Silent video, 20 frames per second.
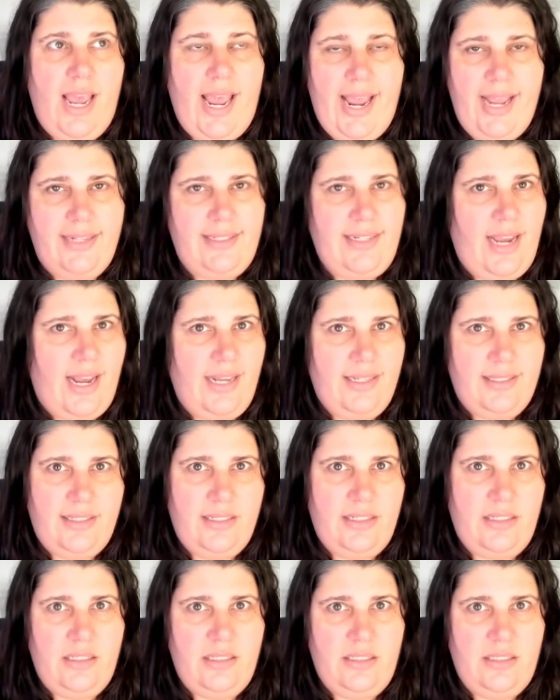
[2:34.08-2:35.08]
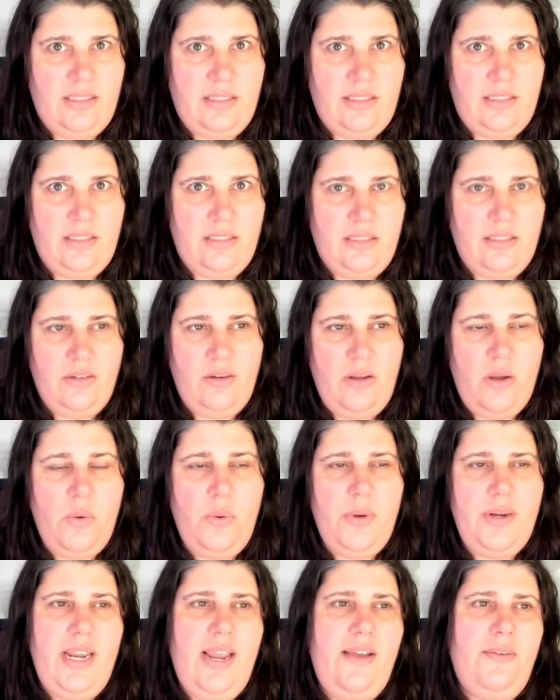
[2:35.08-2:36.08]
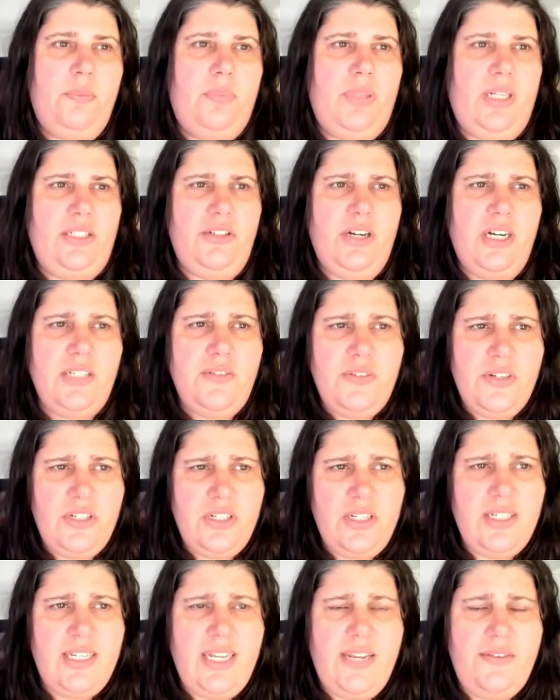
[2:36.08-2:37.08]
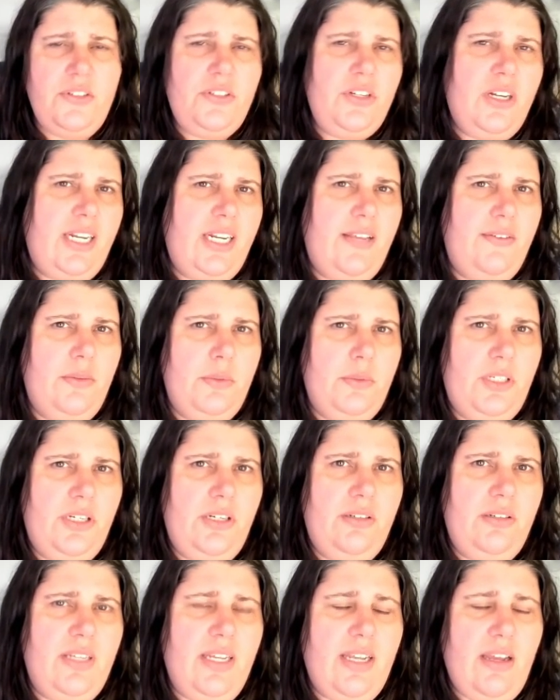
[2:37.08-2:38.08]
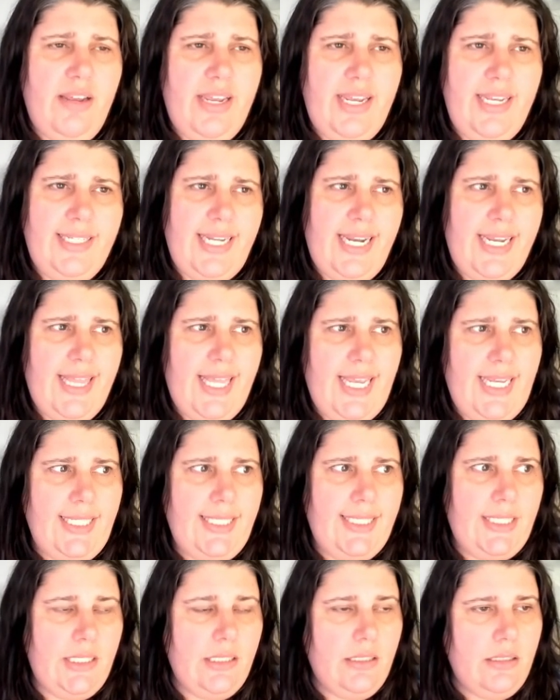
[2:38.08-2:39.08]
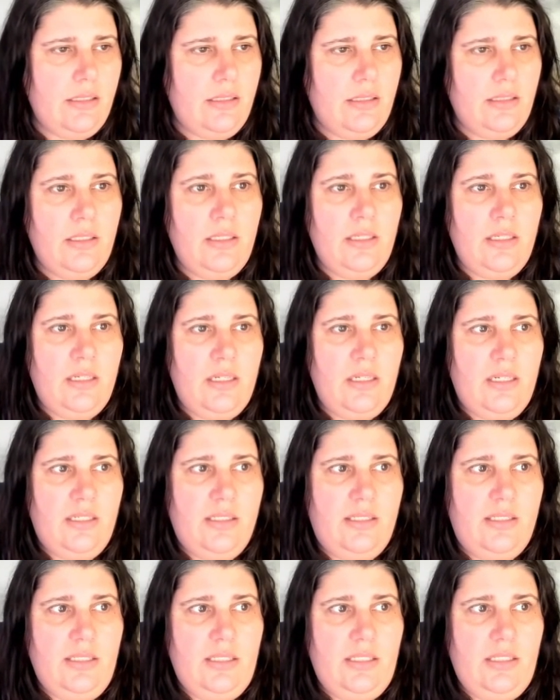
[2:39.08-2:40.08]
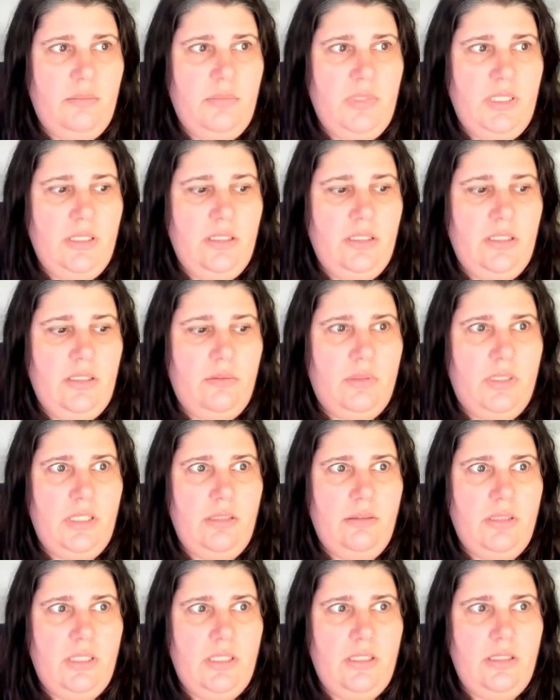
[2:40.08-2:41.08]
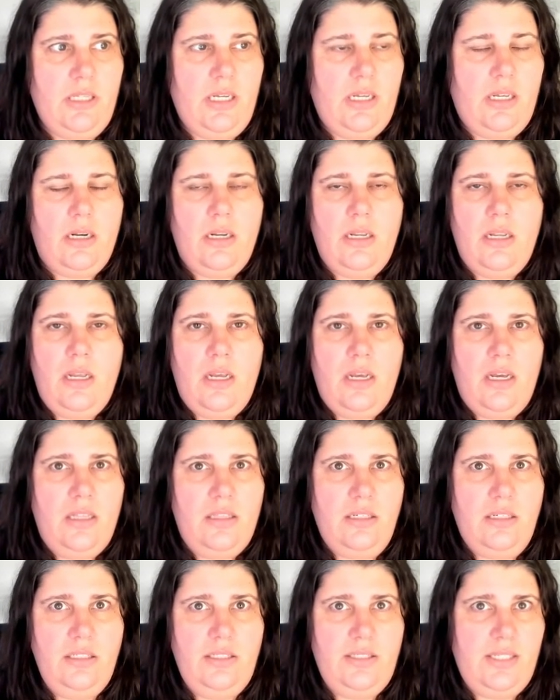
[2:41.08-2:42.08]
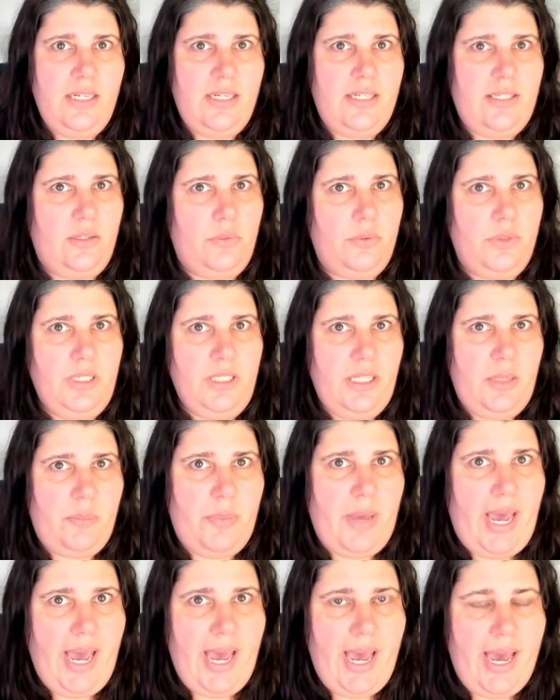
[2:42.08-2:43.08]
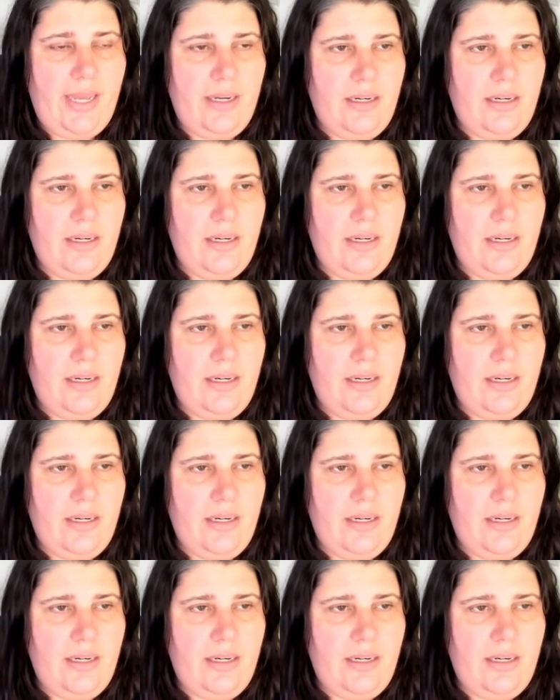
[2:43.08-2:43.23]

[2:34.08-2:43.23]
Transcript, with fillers: antacids. When you have blood transfusions, they even try to give them to you. It's like, oh, here, take this. It's like, oh my God, why do you want to do that? Those things are really bad.